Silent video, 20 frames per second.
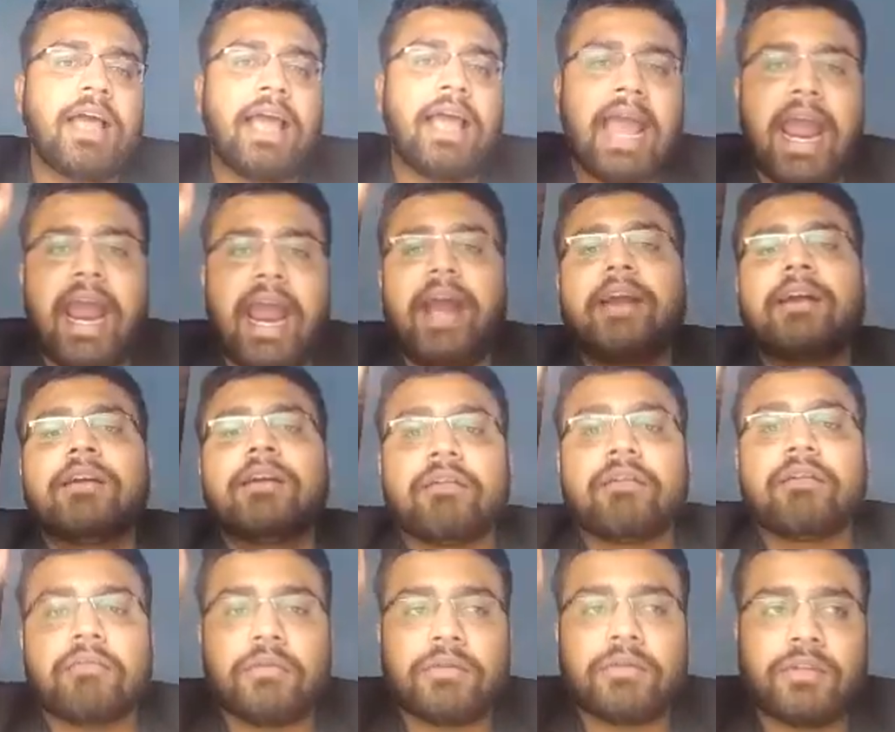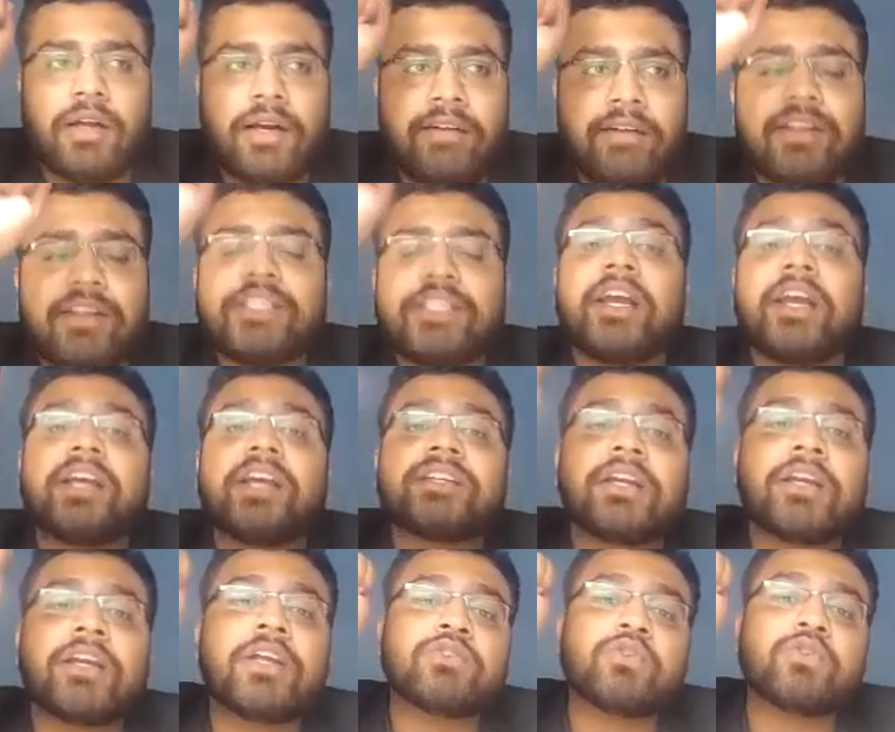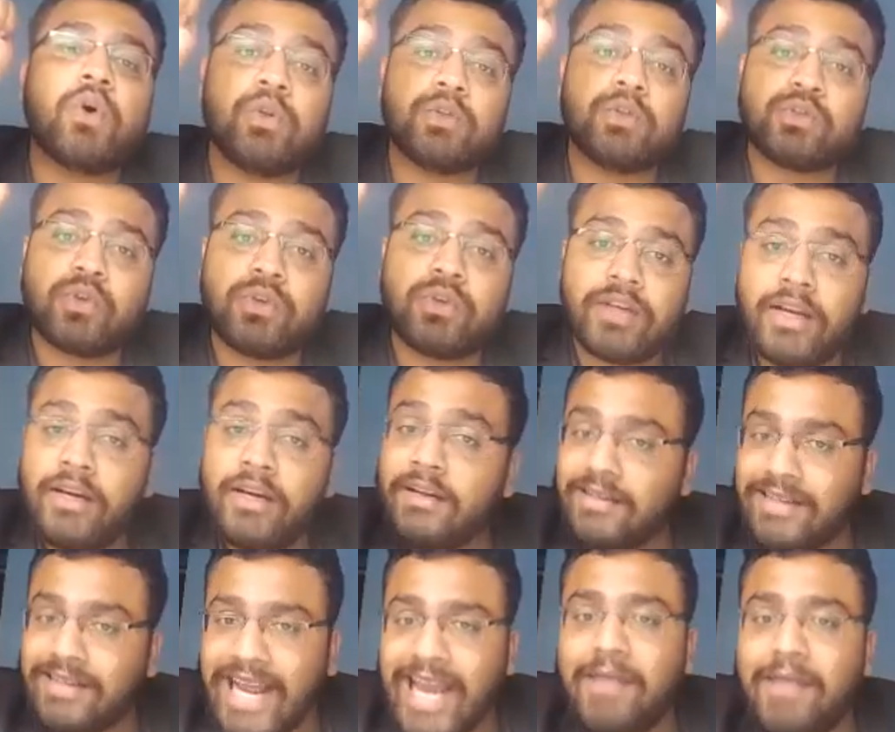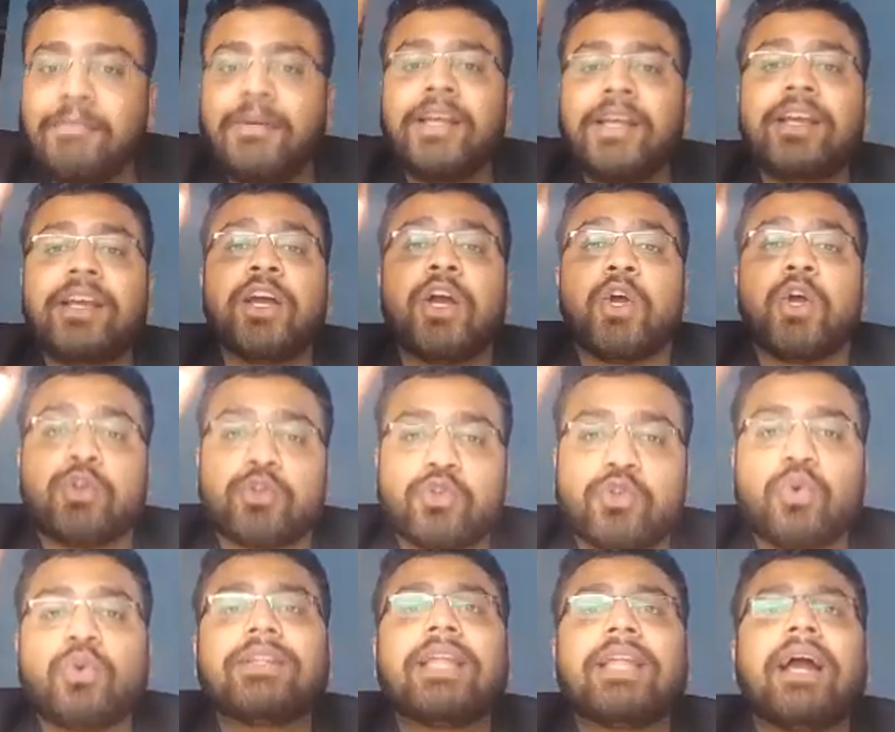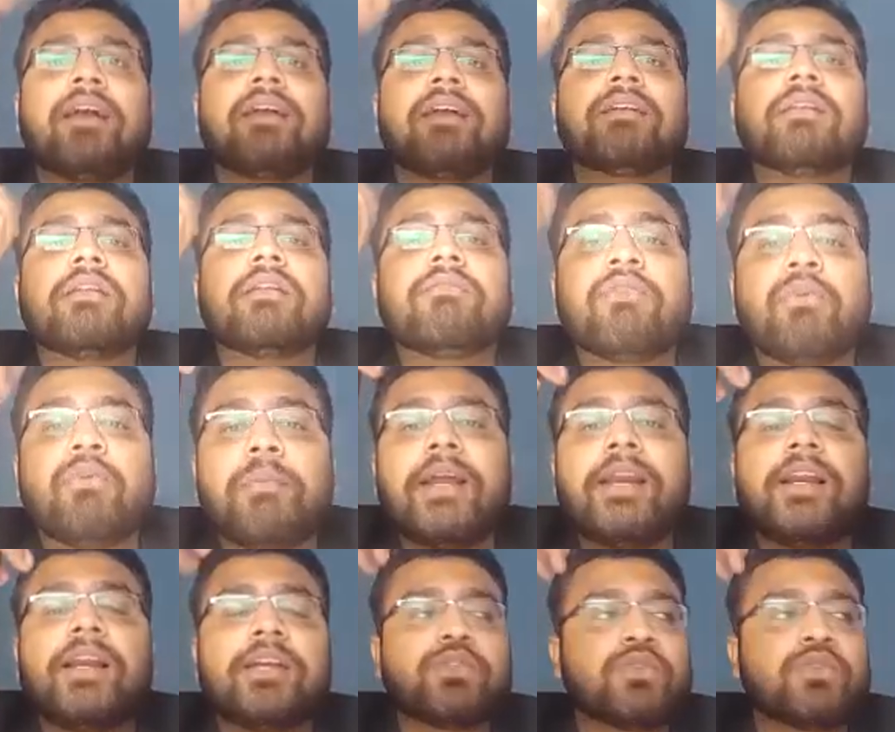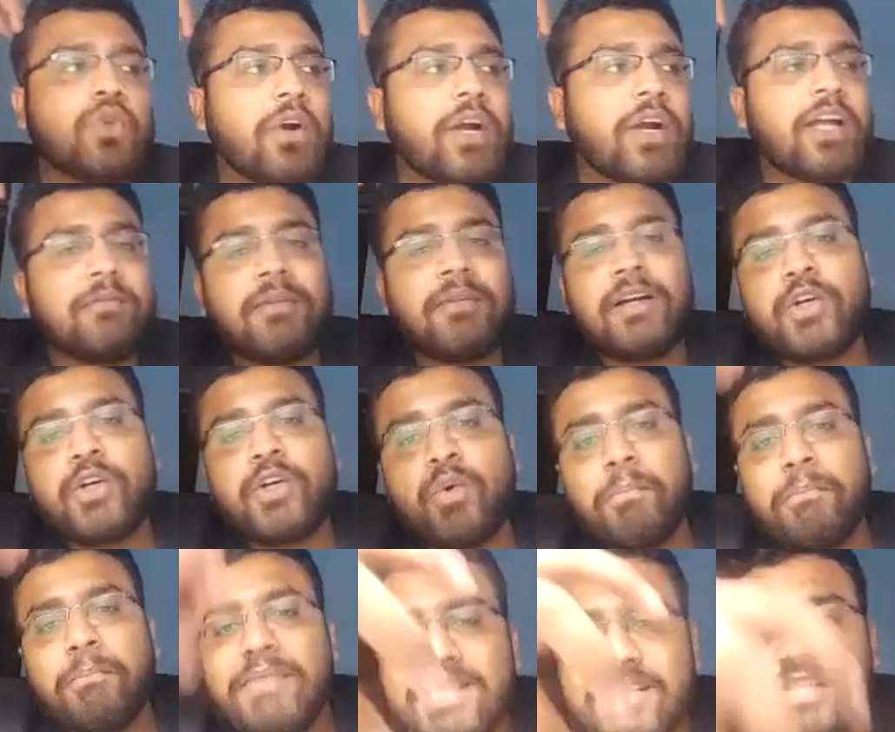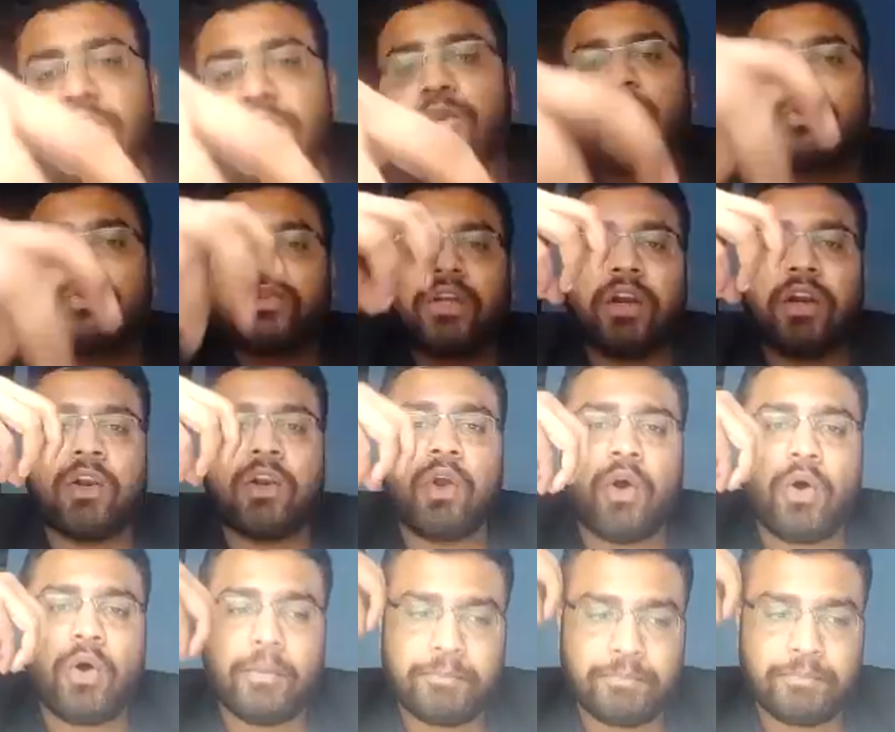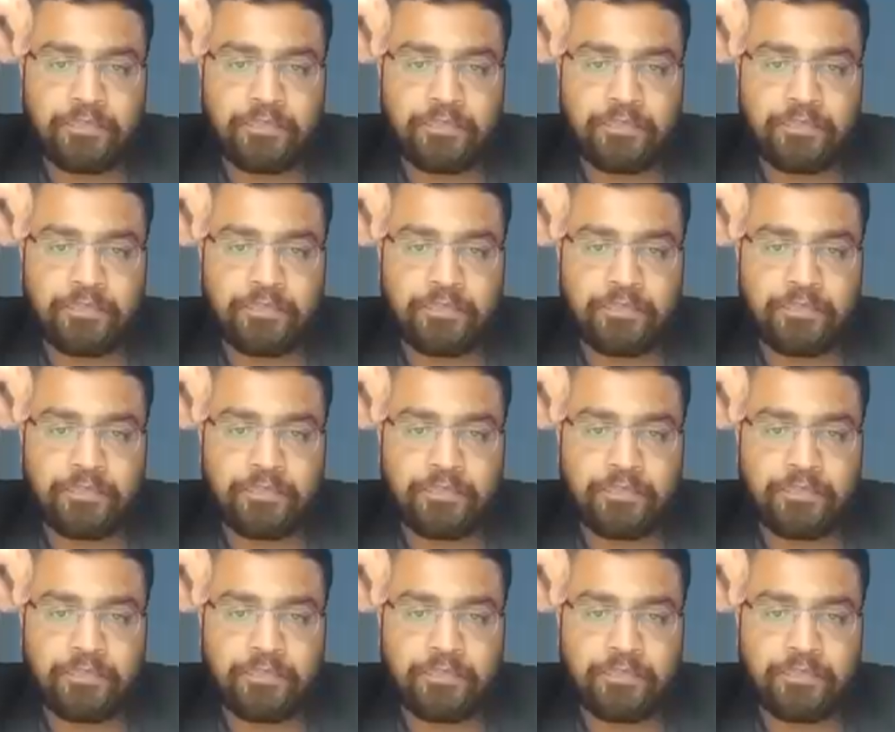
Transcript: and the investigation is also done timely, so that the woman is not able to misuse the law,